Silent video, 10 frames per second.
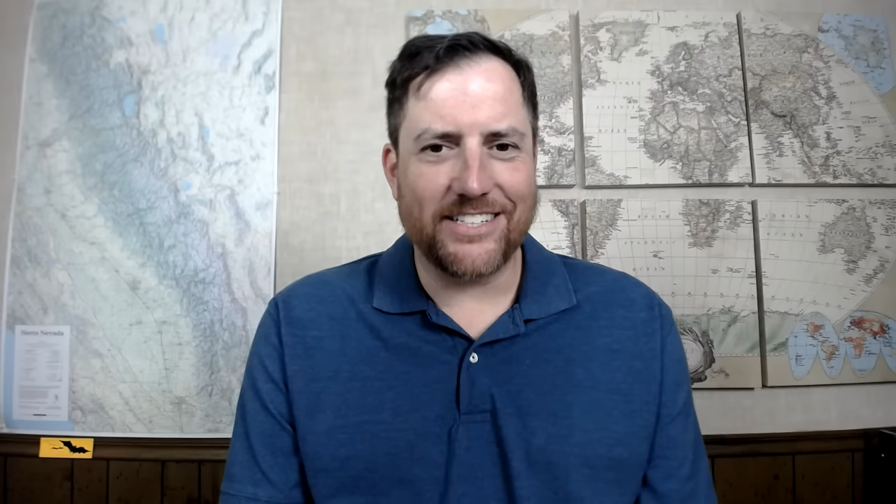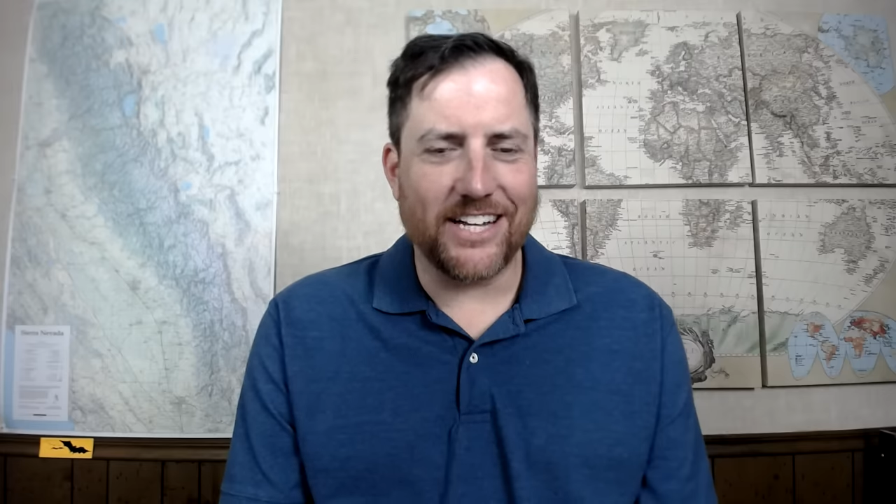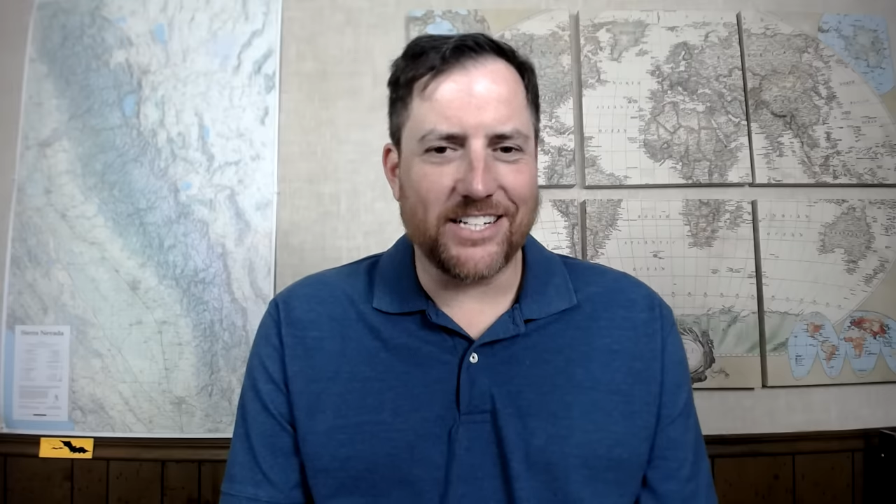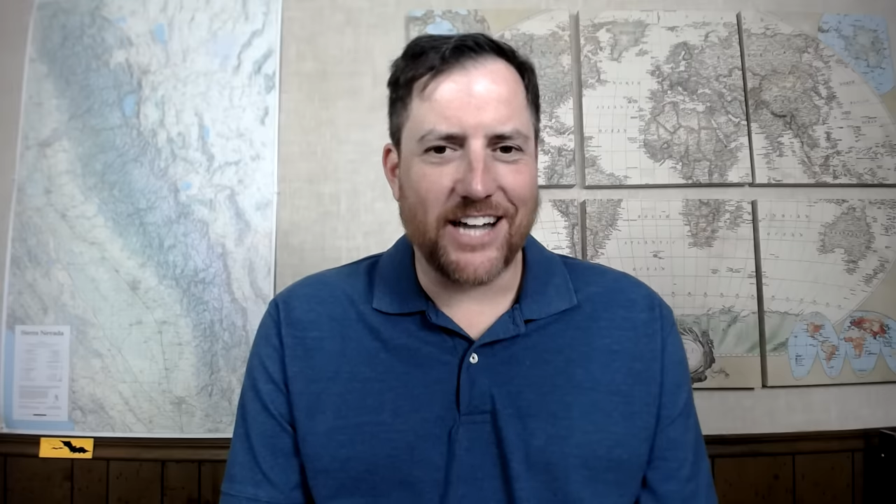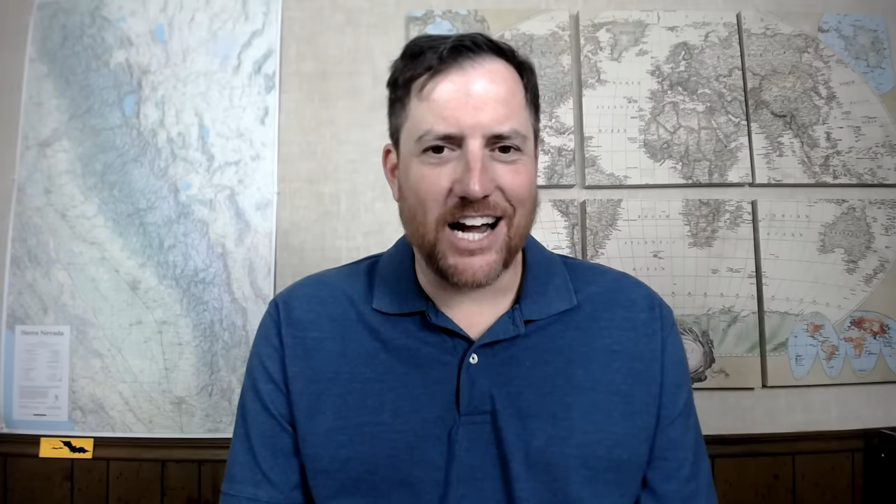
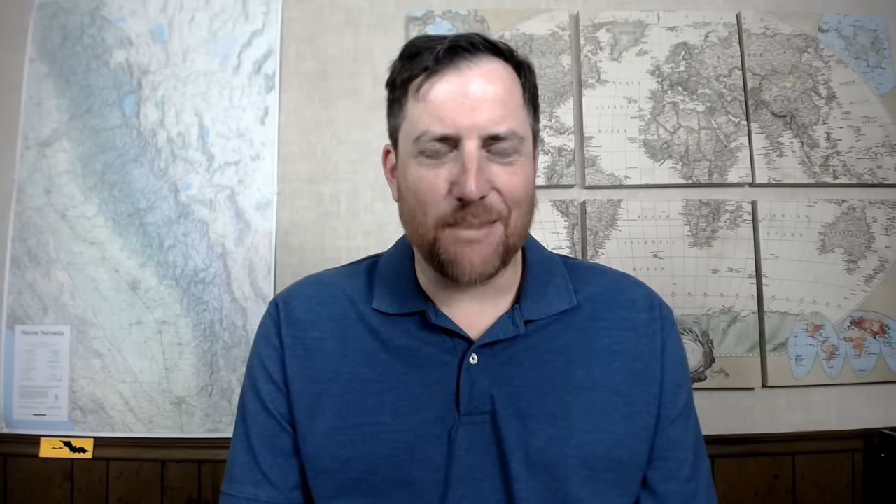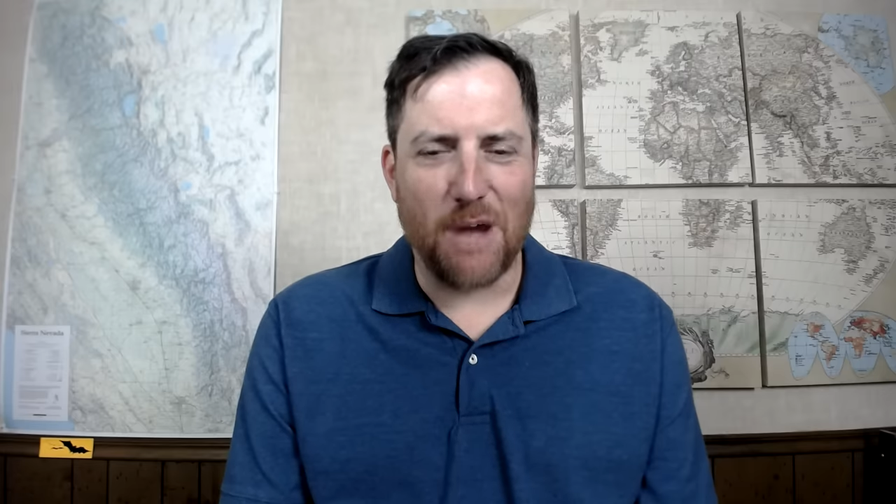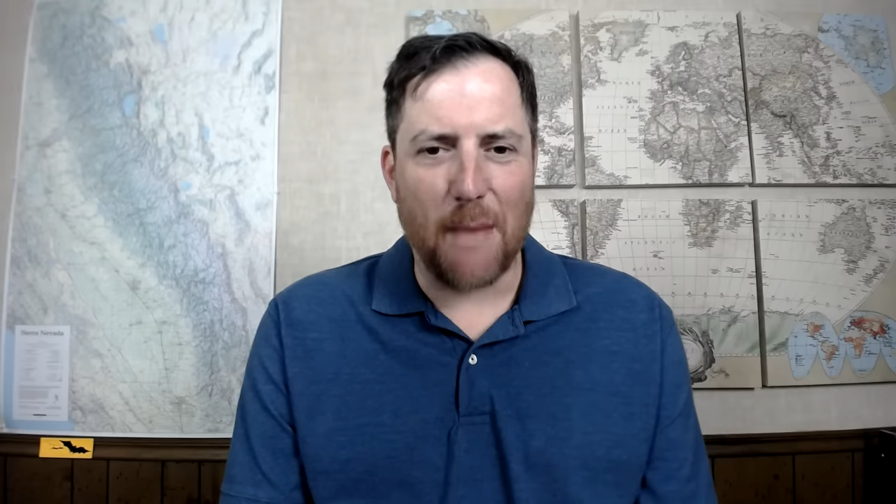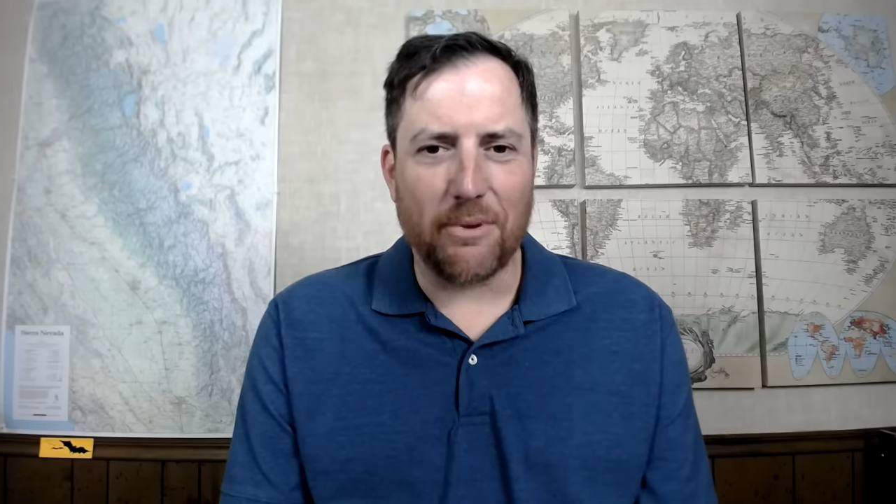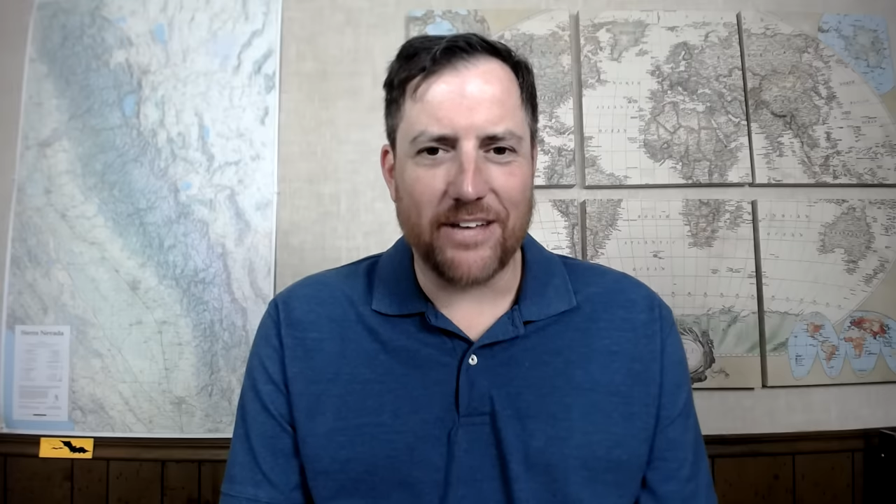is the
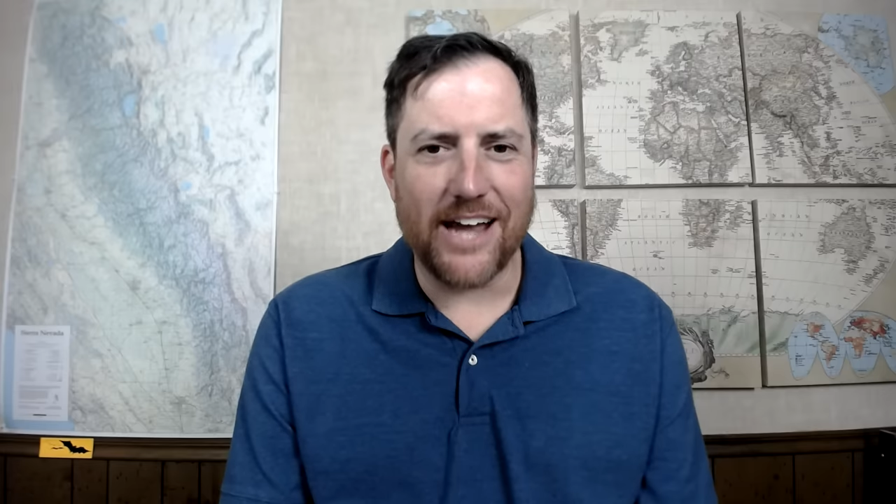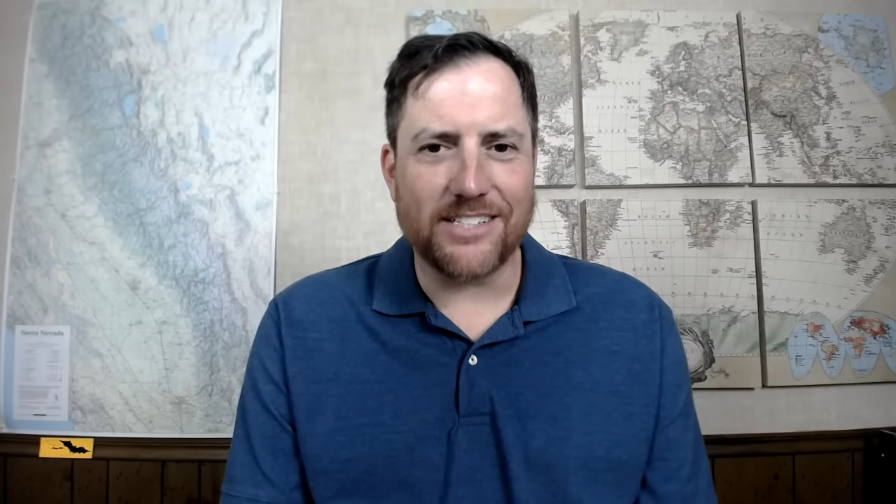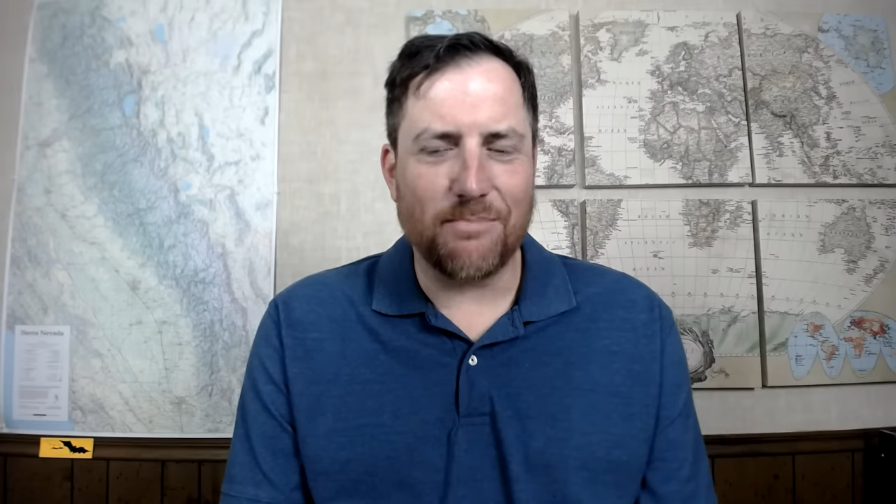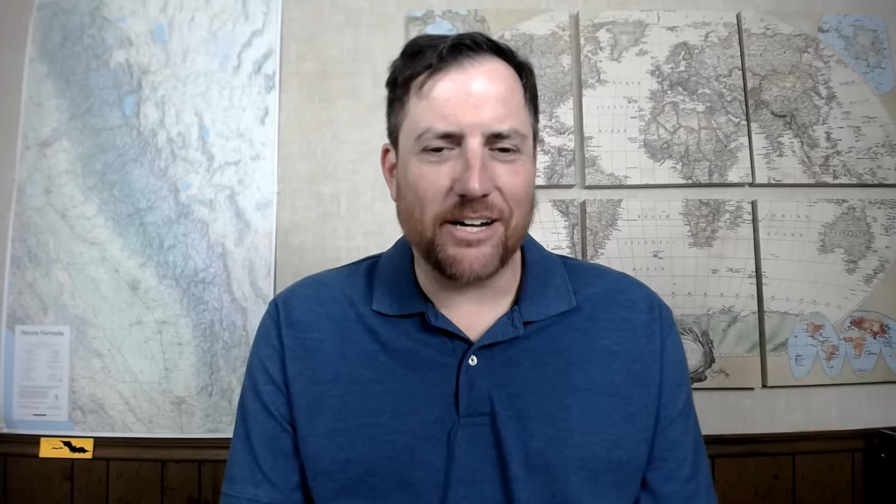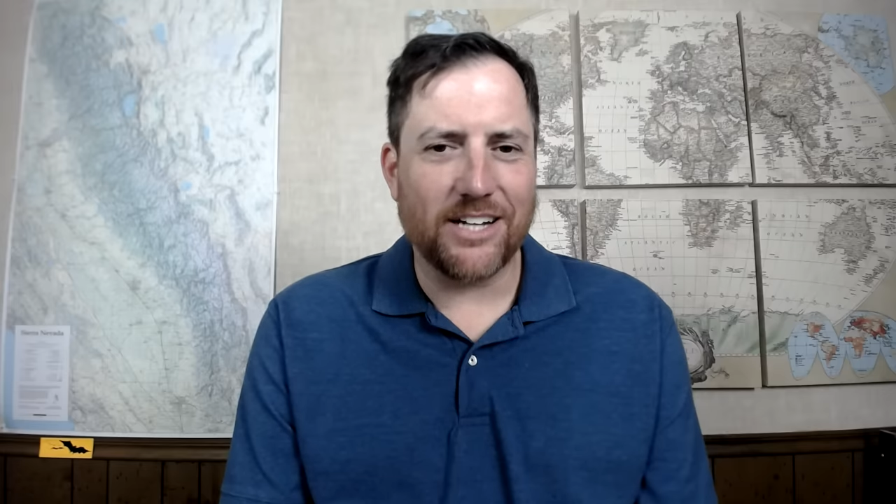entire
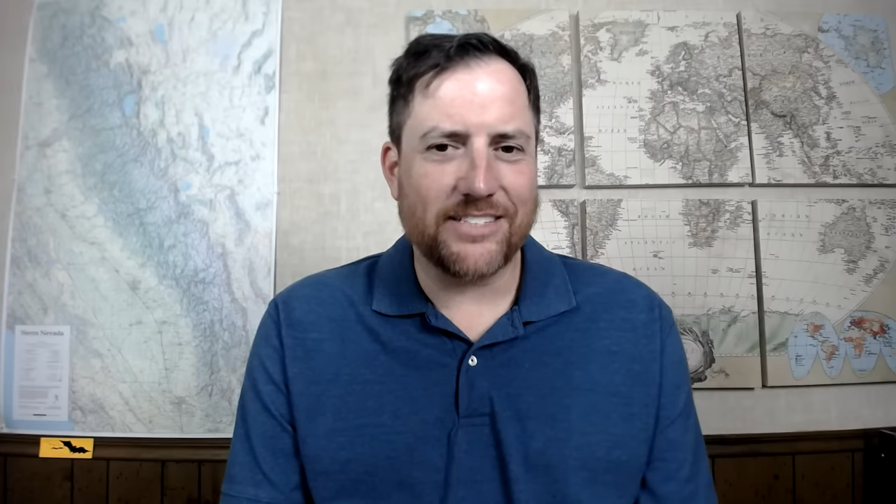population,